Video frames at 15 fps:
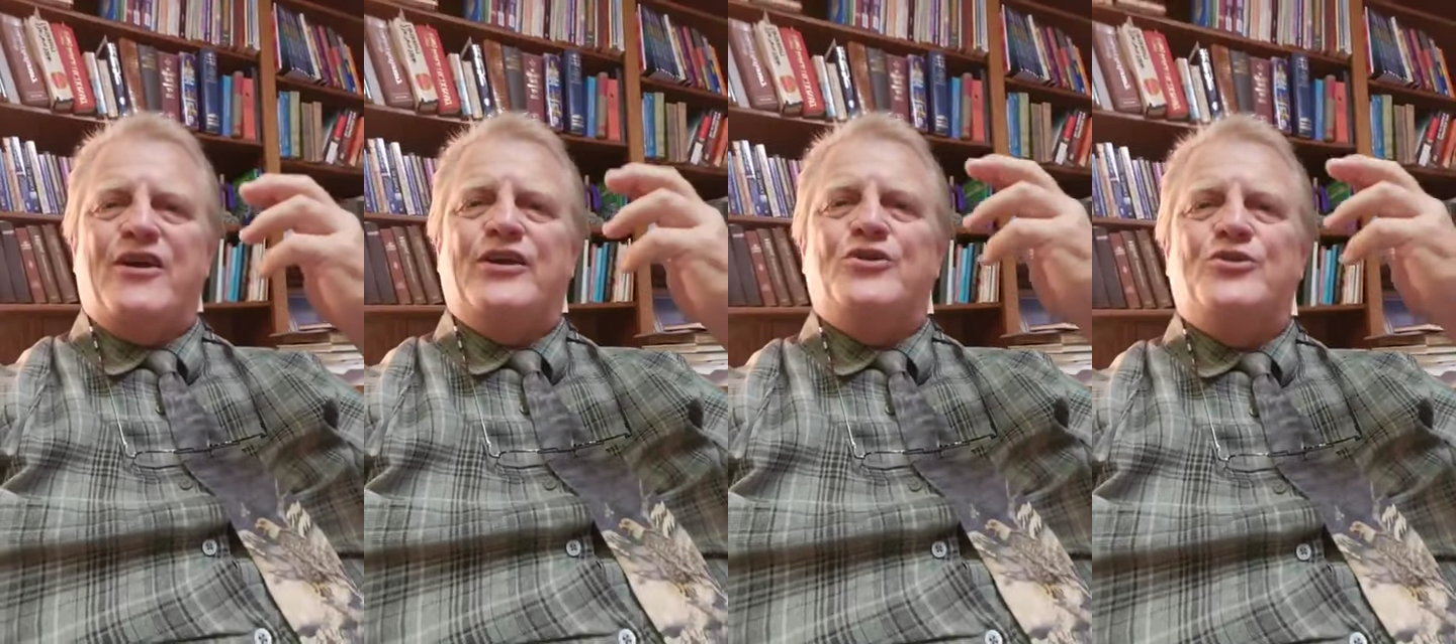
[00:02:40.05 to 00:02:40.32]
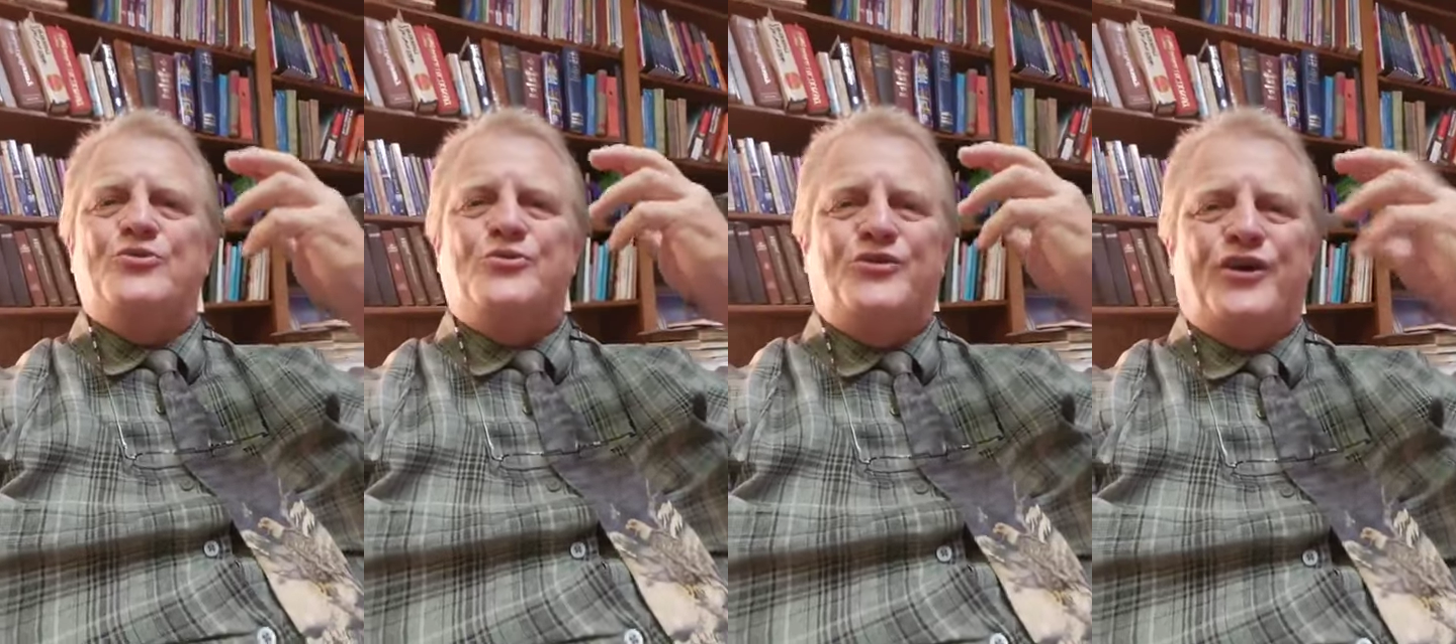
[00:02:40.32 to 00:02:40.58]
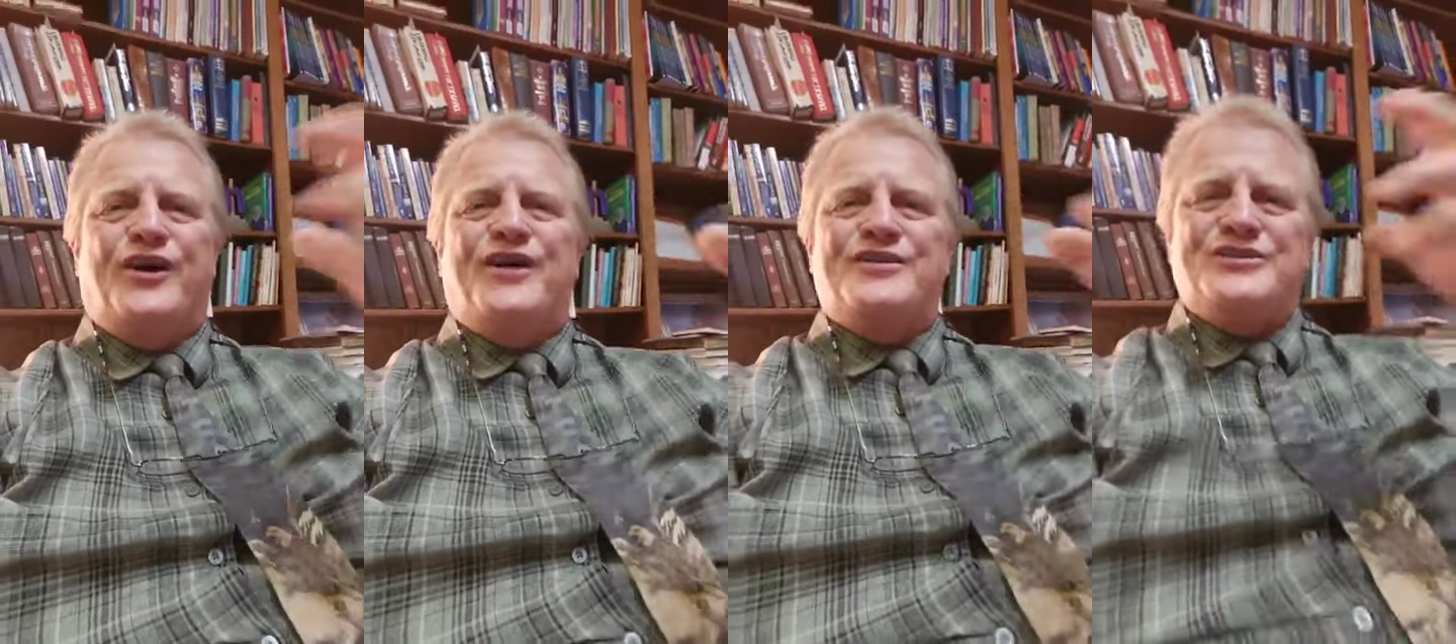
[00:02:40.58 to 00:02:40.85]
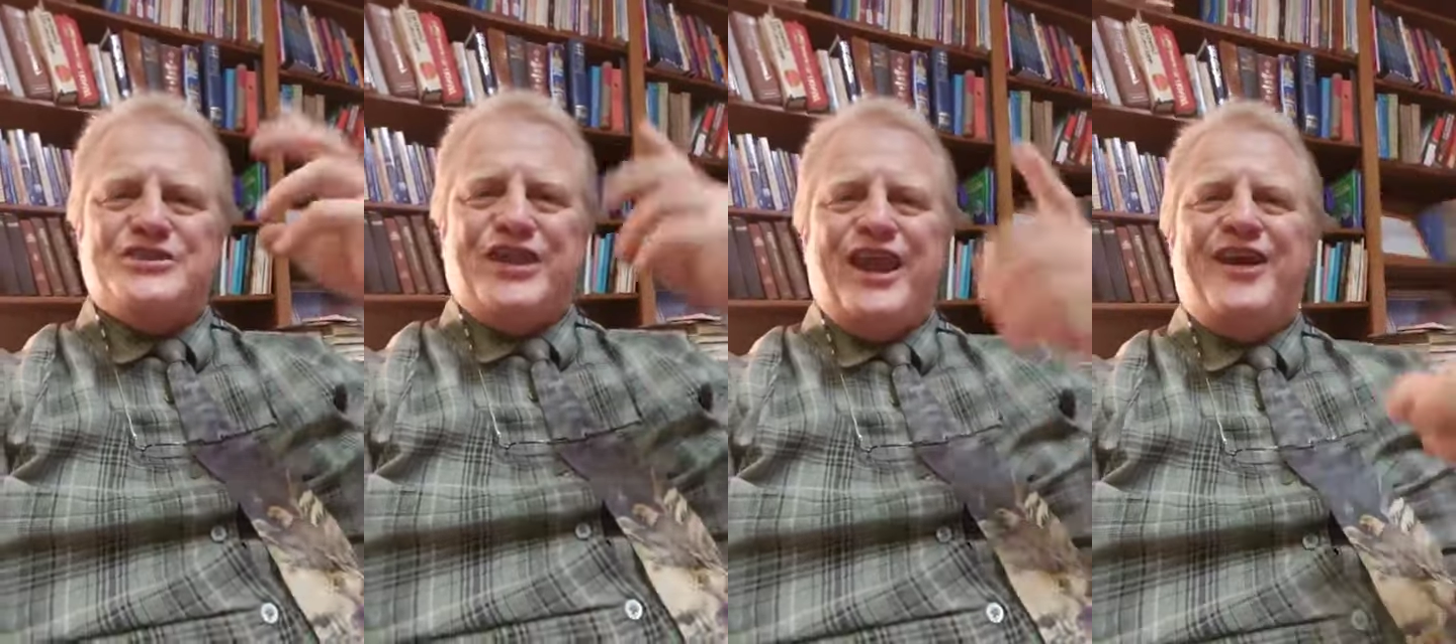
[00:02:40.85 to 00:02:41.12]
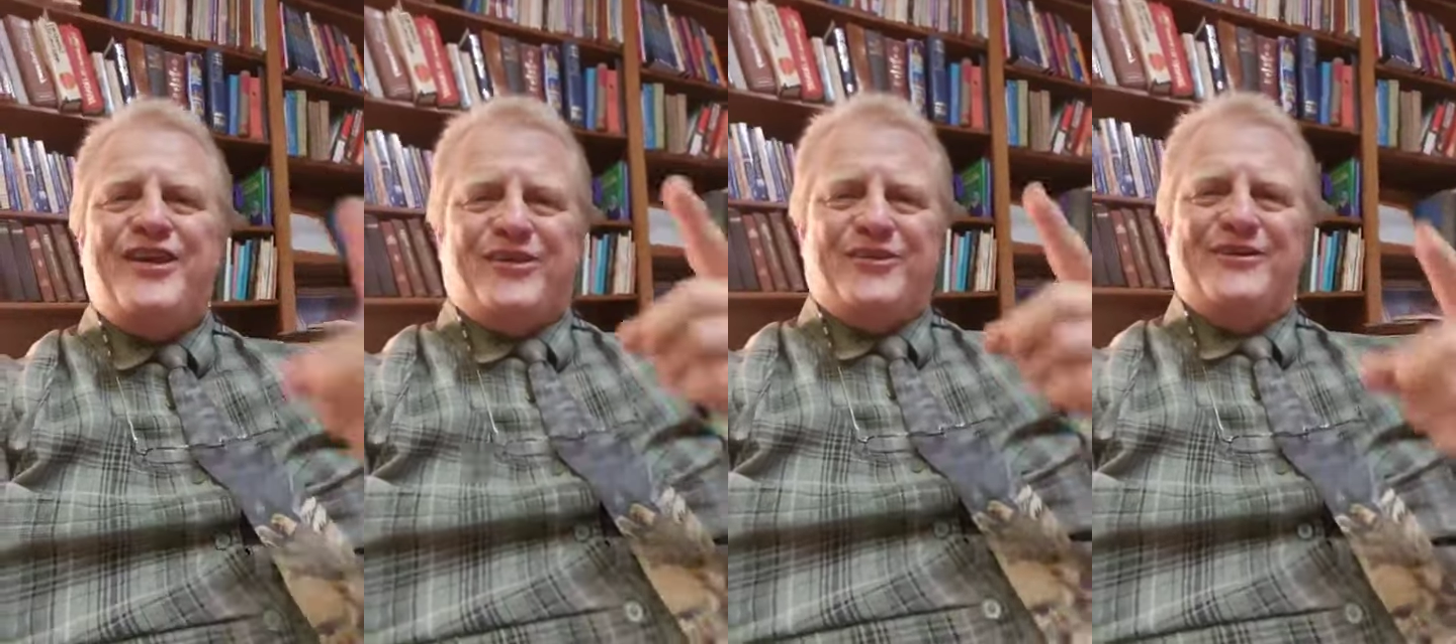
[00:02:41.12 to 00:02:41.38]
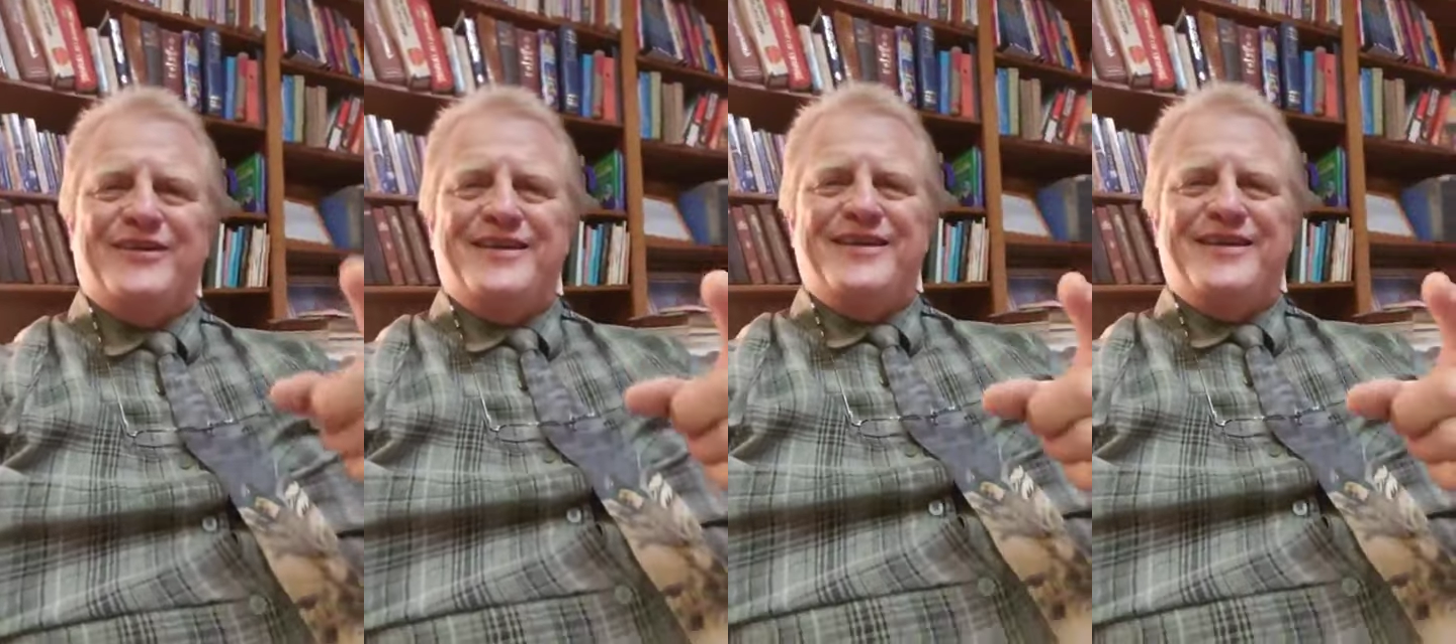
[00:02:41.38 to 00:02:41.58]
and who does care.